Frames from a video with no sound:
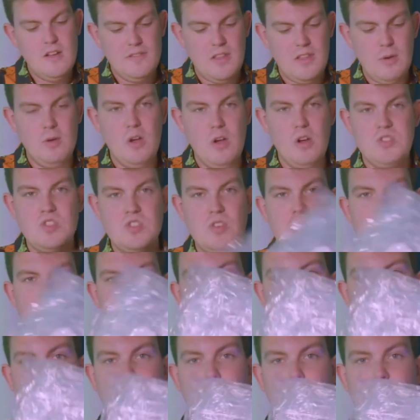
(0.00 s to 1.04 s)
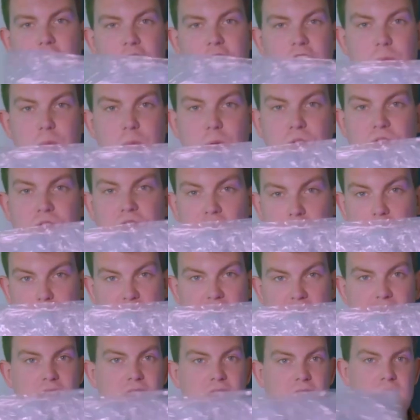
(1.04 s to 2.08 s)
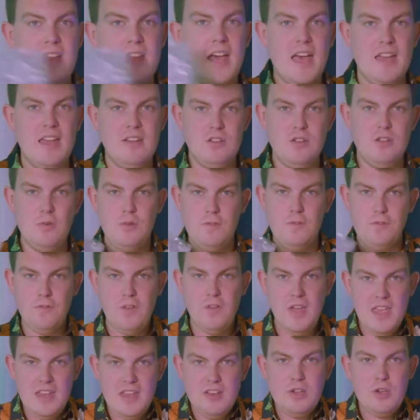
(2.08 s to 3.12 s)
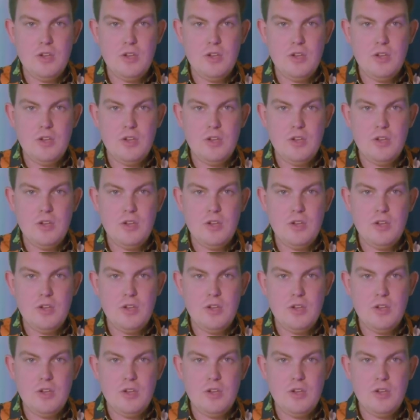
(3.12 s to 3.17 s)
Then we also have the inflatable dummy that you inflate.